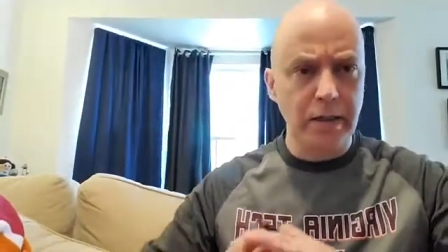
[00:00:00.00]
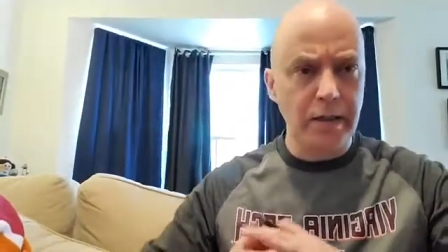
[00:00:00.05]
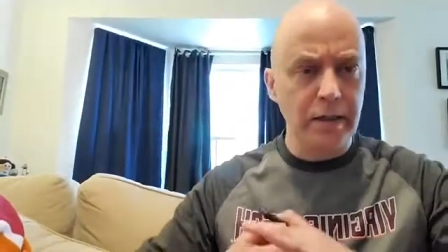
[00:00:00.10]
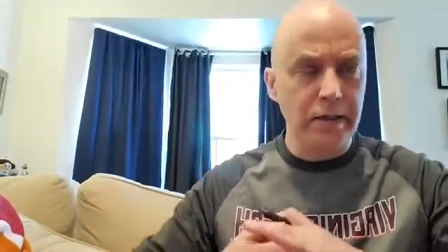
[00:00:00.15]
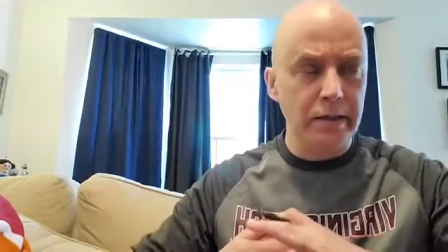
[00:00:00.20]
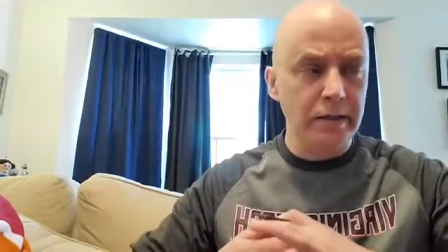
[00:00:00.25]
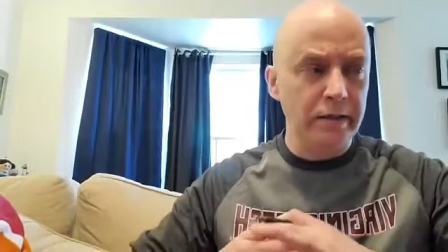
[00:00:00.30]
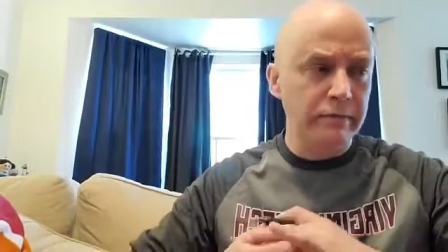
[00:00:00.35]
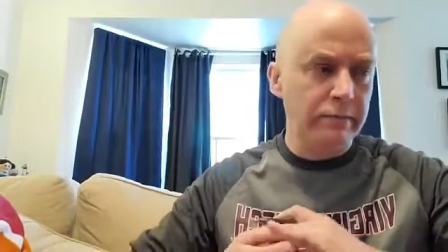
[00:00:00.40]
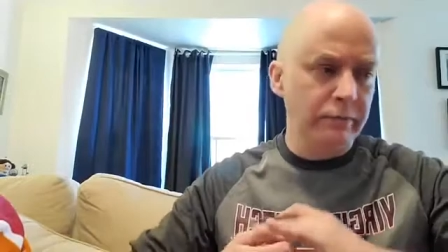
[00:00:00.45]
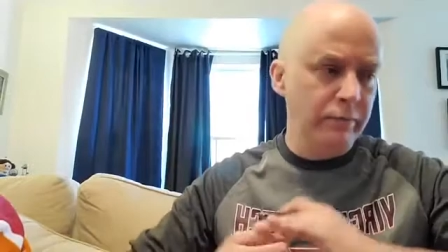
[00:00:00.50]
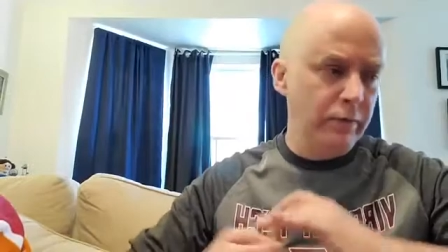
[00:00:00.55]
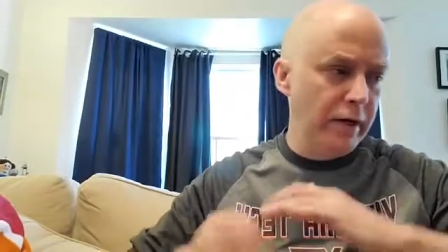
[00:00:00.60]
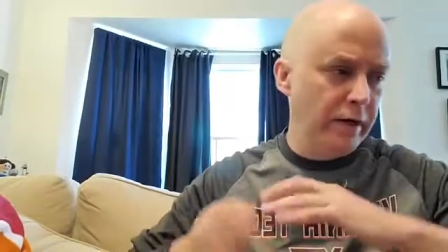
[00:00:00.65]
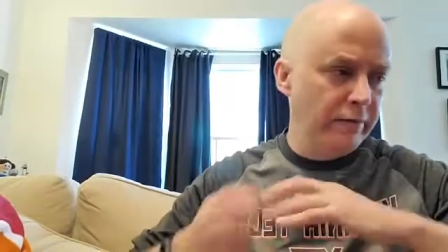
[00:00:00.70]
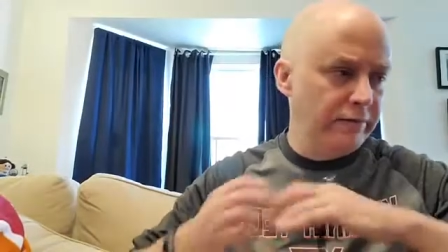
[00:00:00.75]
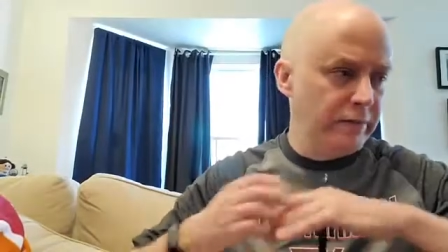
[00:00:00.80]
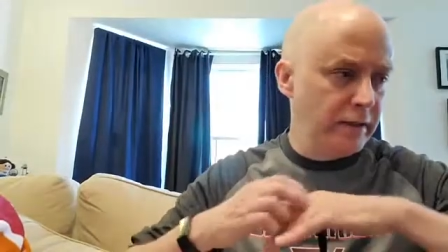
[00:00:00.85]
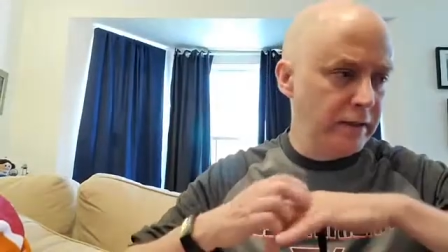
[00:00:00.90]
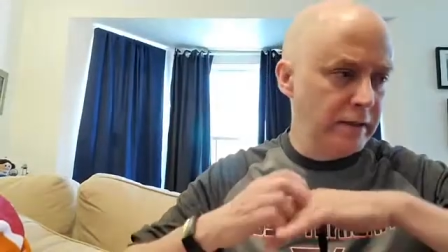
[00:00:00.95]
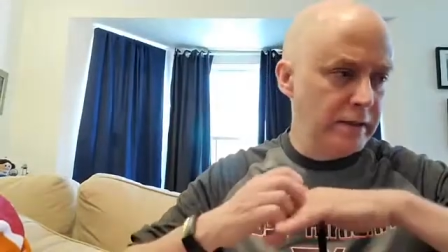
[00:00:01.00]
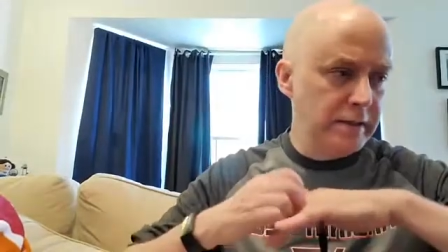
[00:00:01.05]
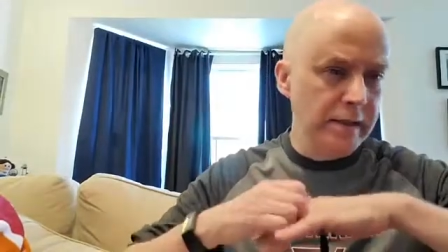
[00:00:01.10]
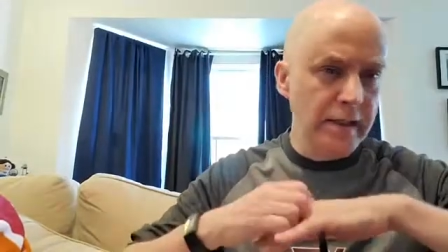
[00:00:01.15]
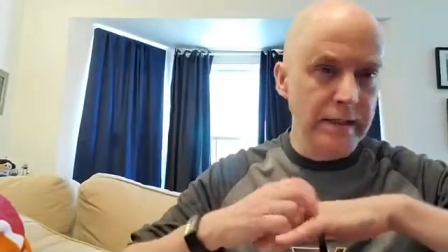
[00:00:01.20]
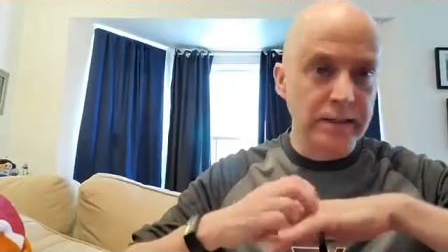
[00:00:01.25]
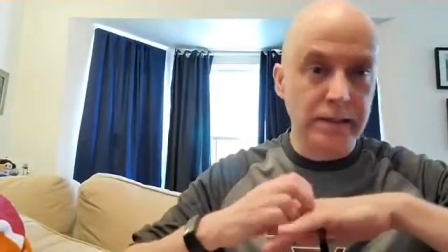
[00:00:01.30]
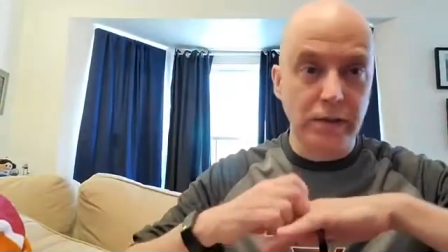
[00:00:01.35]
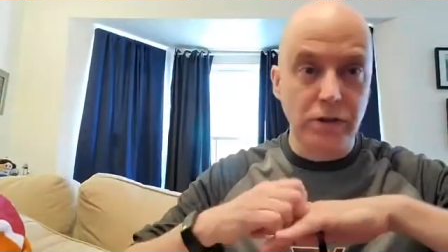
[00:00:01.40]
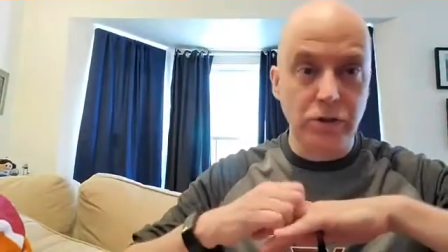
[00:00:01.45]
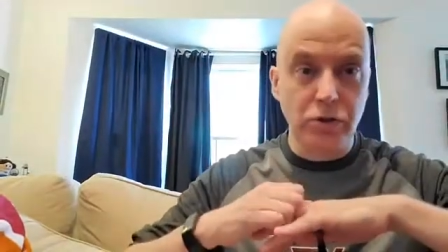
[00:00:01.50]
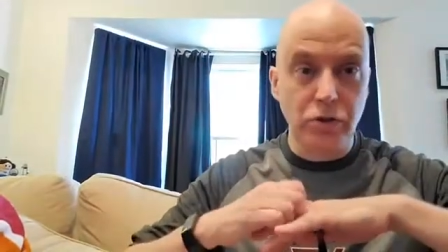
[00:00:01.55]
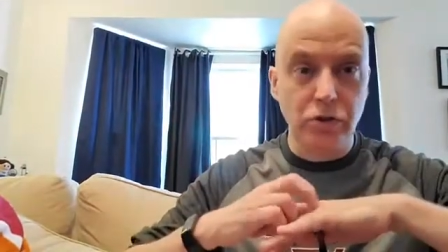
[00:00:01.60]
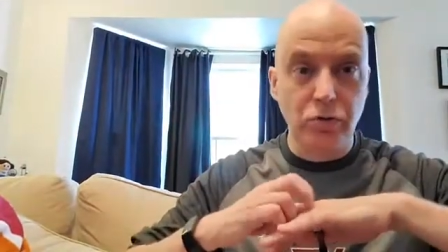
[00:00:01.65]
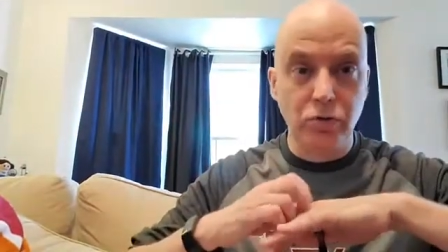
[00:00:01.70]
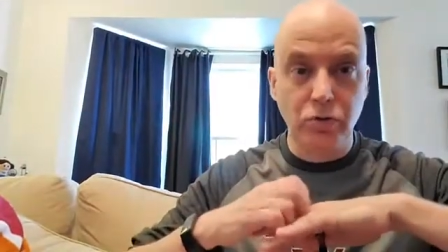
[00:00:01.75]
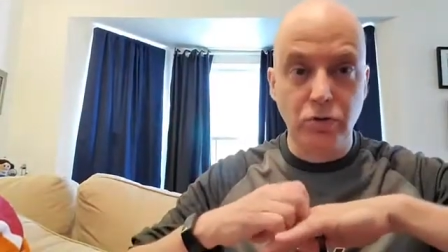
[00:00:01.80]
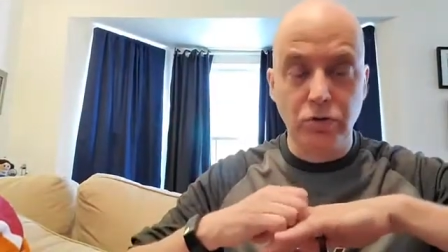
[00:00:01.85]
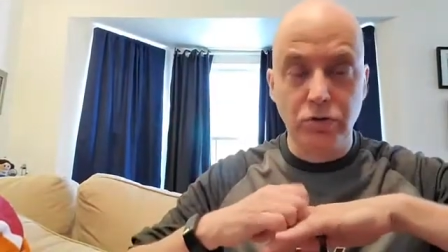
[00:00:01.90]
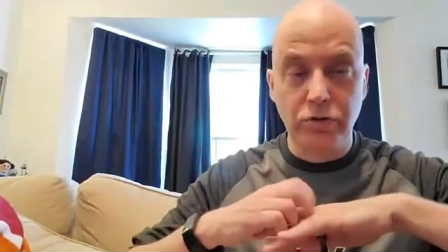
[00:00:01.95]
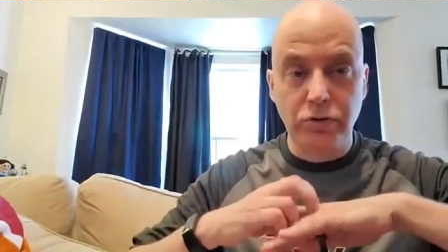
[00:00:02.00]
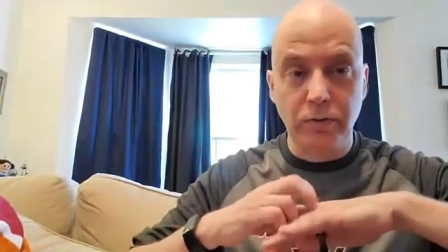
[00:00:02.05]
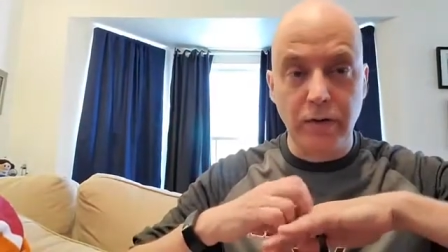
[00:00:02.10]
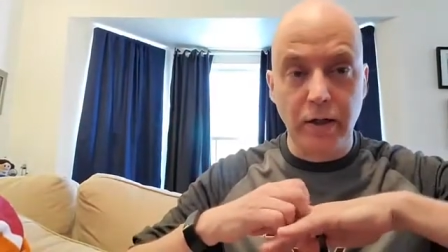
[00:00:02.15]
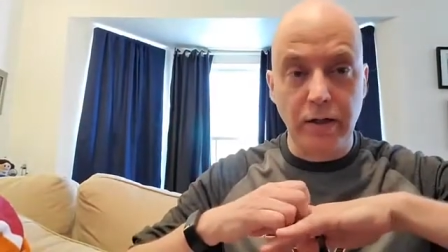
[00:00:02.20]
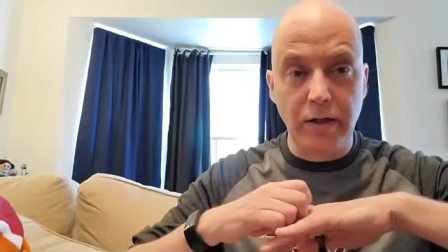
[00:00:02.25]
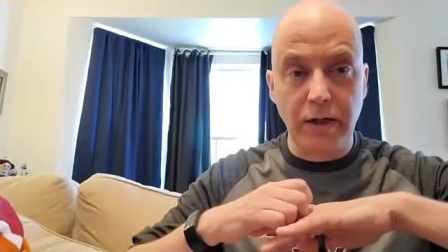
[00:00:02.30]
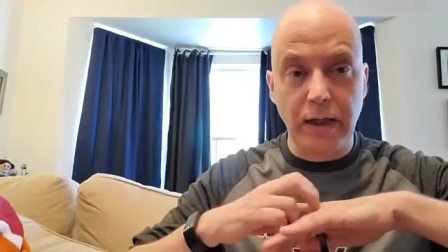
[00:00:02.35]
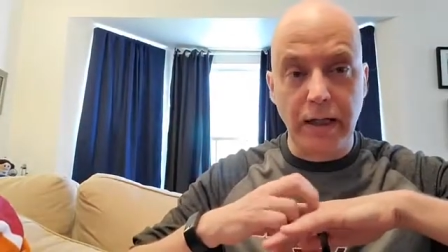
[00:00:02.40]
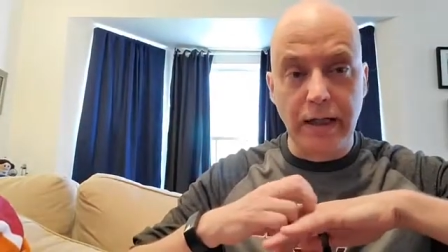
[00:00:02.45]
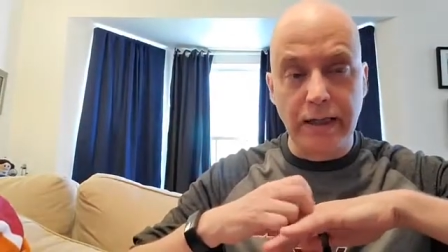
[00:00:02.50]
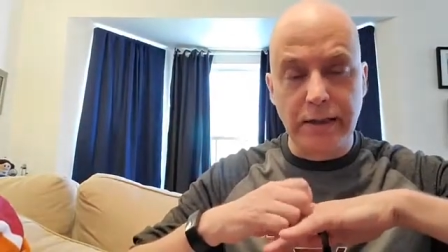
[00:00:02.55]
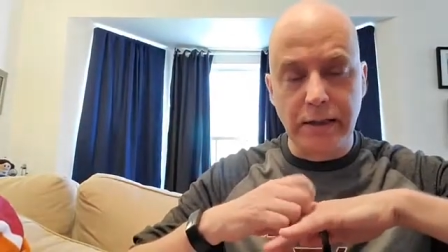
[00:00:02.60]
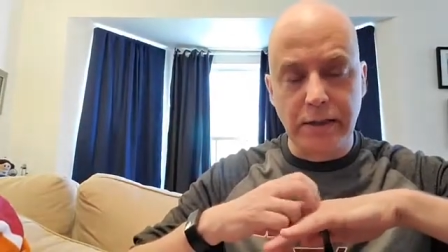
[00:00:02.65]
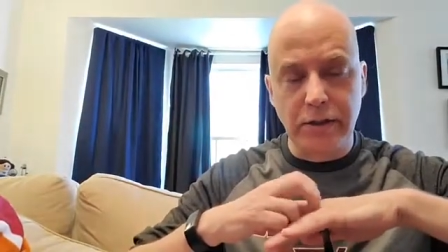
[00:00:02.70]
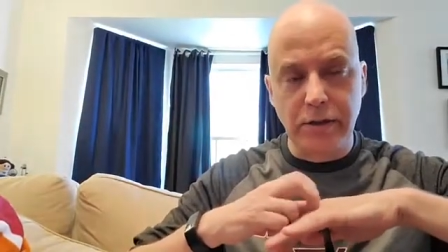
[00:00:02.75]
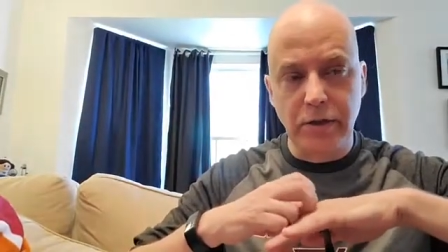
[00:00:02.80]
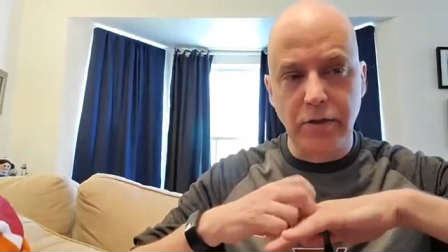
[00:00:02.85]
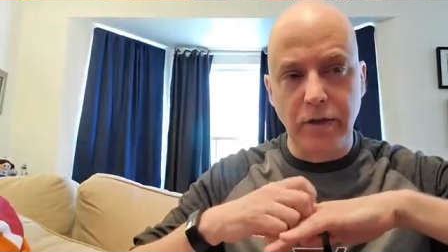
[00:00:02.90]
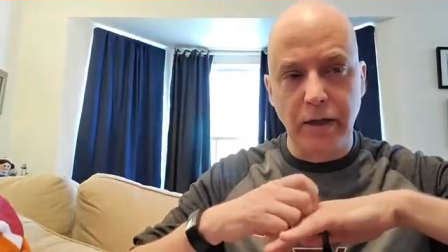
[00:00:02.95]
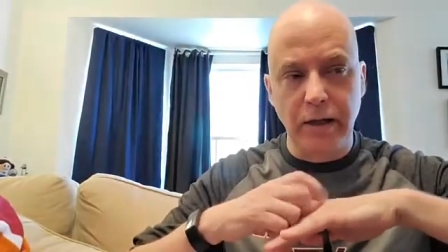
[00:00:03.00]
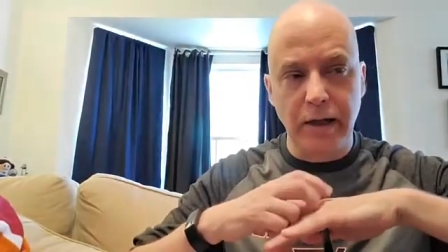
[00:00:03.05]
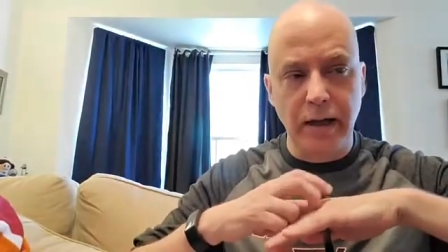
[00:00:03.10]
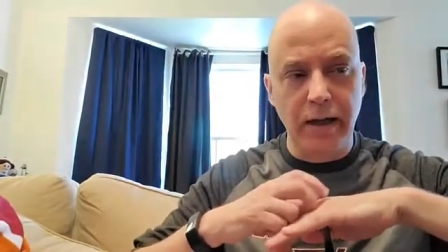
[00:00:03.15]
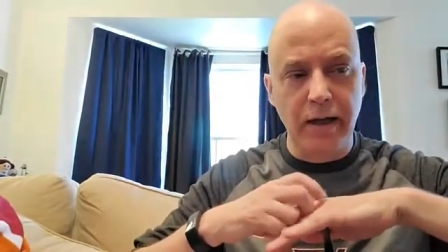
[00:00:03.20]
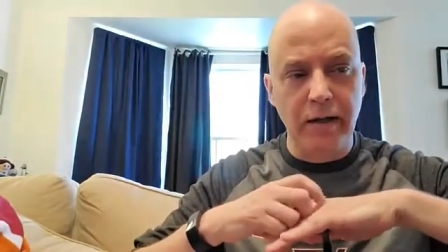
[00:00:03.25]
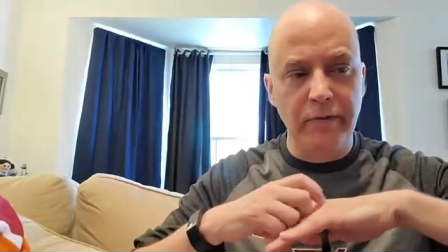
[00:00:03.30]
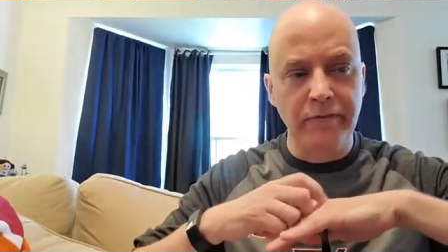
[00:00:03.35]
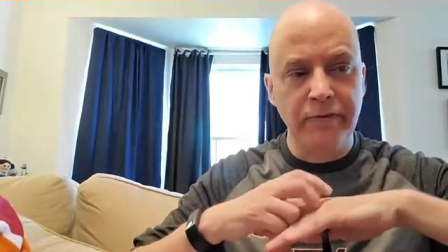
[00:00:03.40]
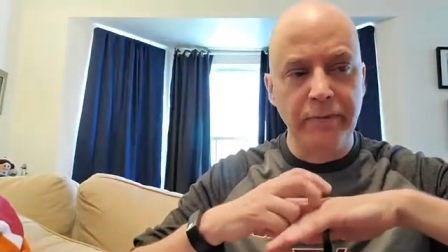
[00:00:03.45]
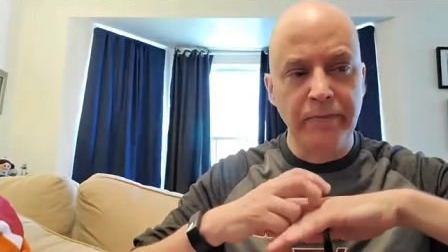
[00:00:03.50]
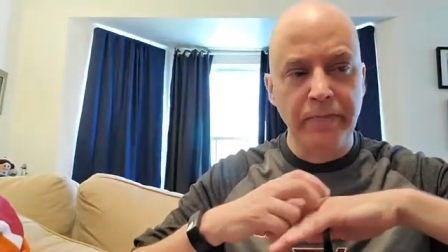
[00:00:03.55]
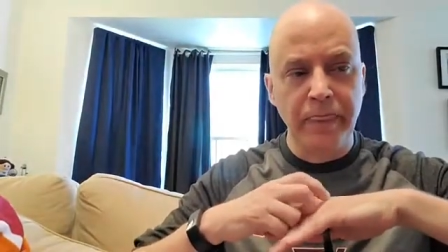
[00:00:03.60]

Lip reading: and when I've done this lesson at schools and with other classes, you can have